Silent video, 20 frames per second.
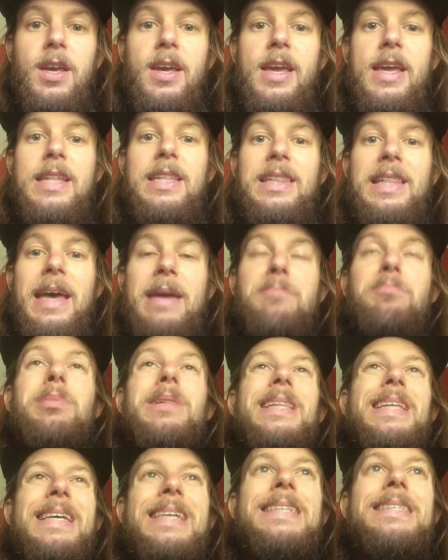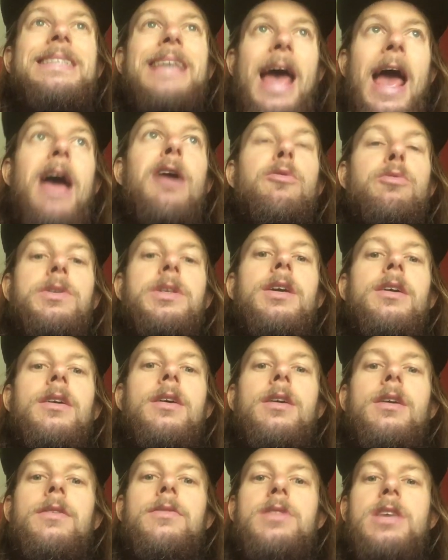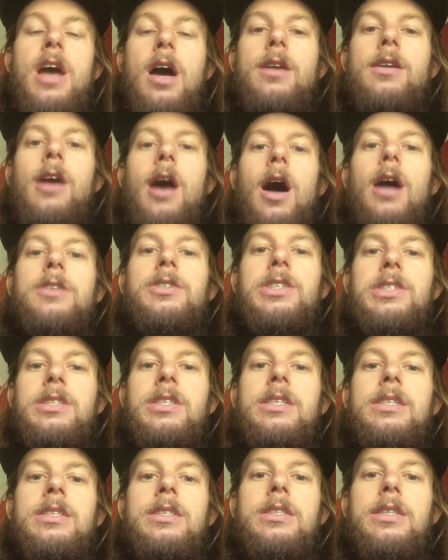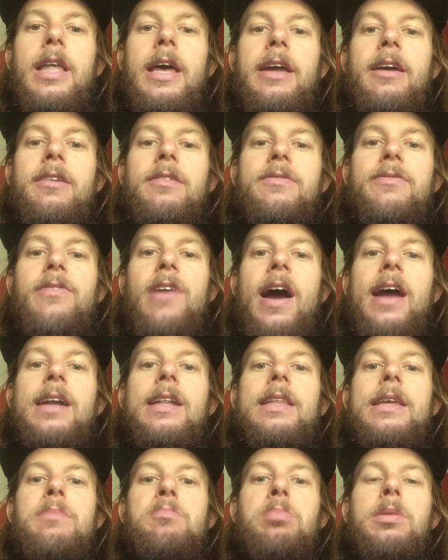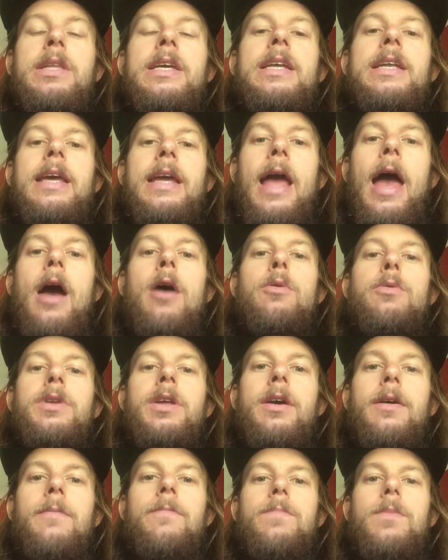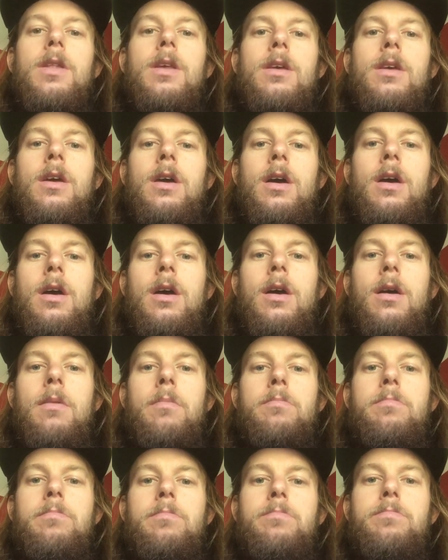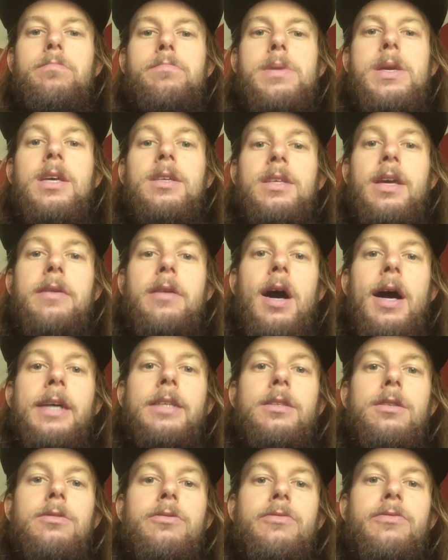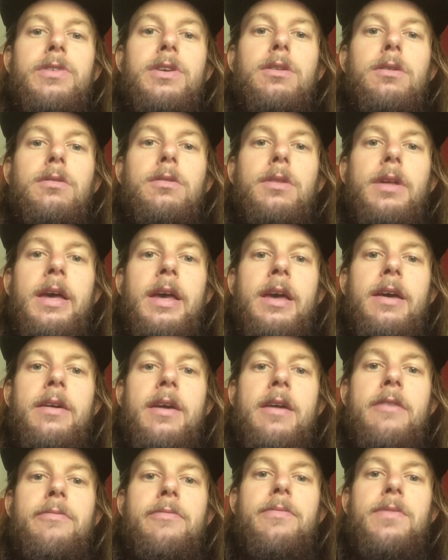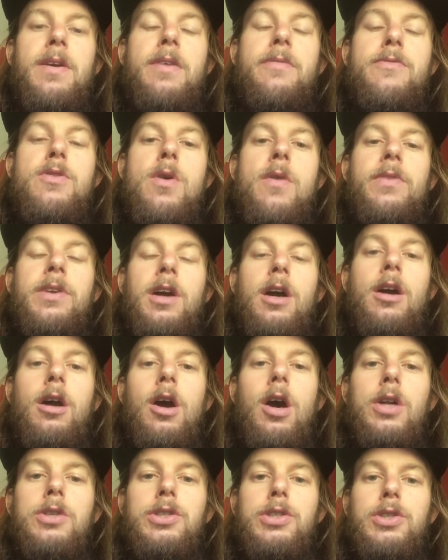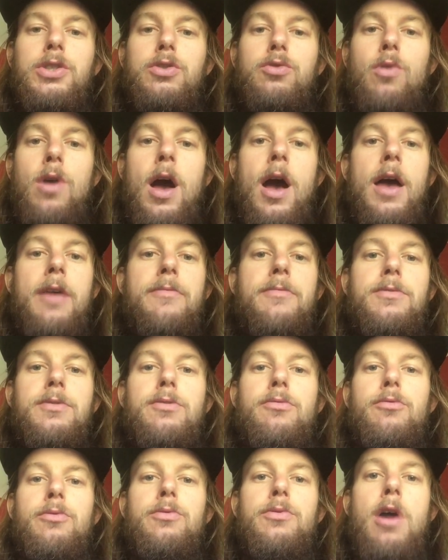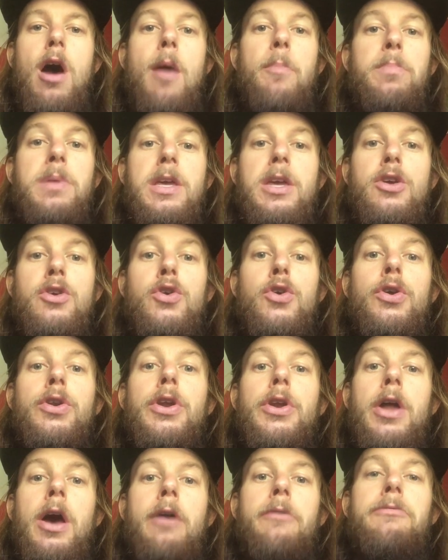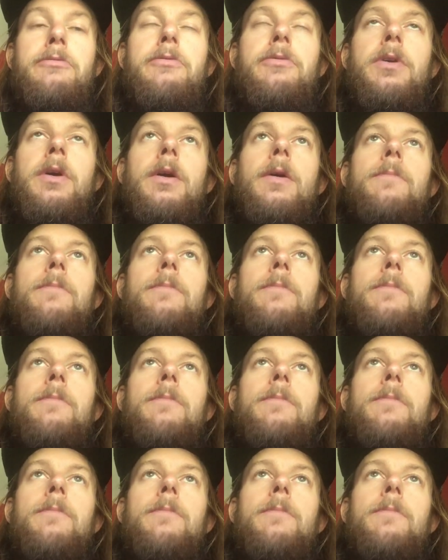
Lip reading: It like bleeds out. The unconscious is like finally bleeding out. Because I do feel if you have an unconscious drive through not being good enough,